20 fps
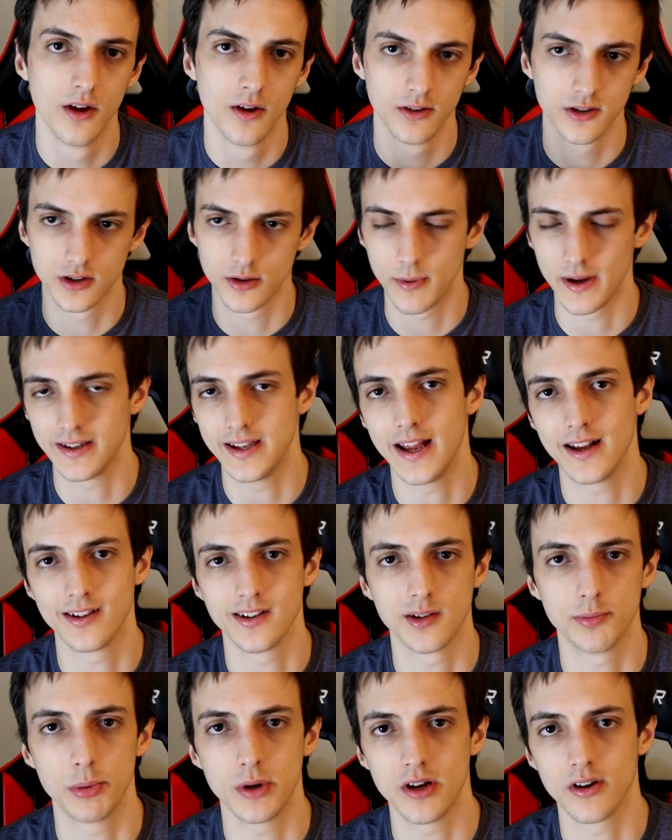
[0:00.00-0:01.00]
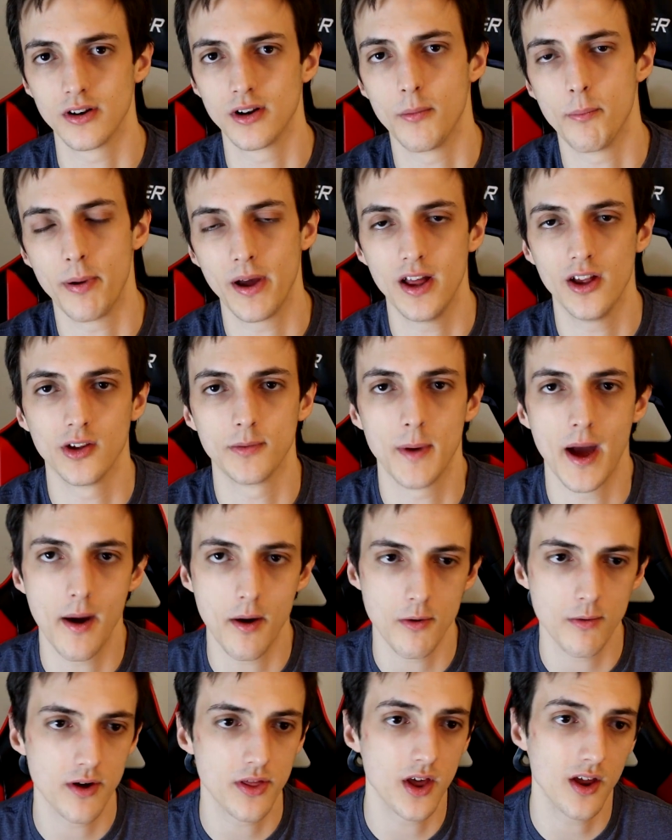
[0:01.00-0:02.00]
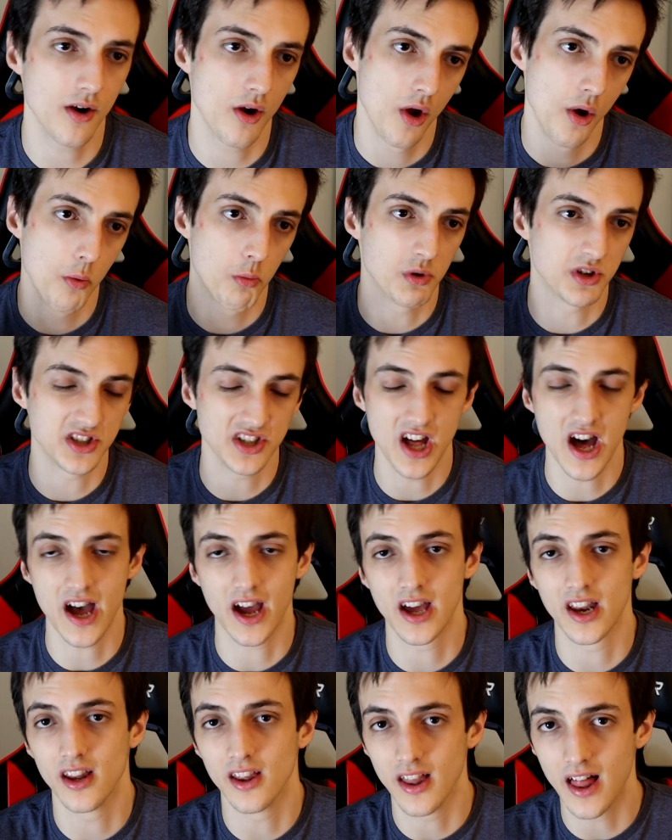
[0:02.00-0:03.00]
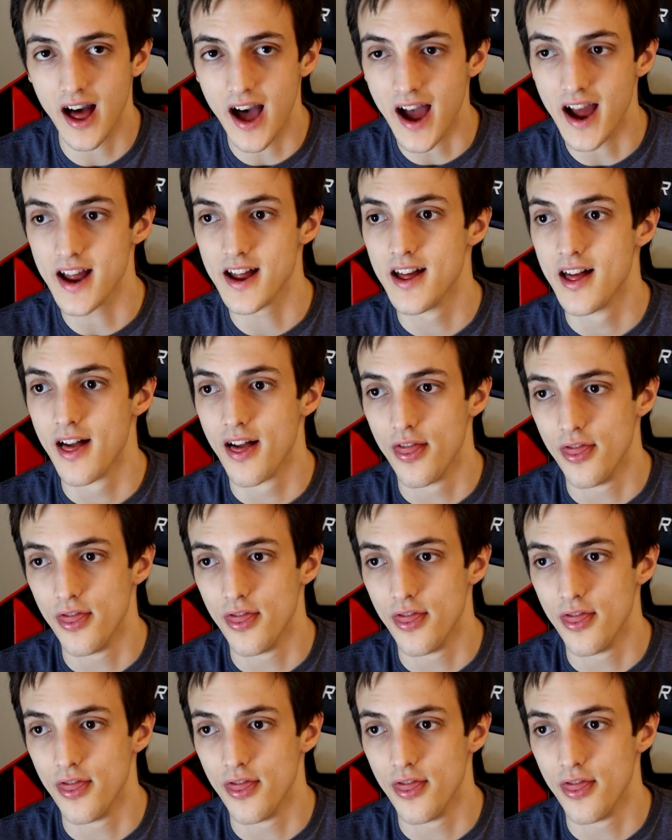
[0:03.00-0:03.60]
Superman takes a spear and impales Batman with it, which, not gonna lie,